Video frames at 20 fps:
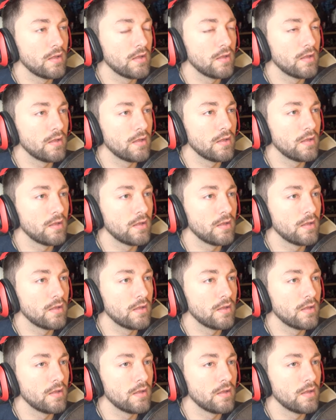
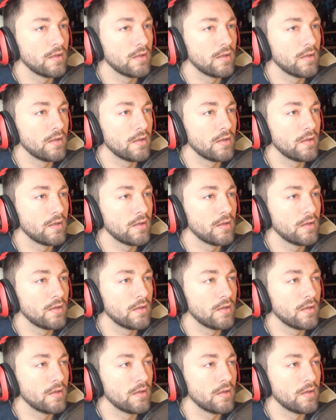
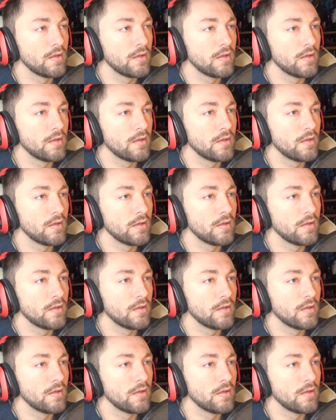(silence)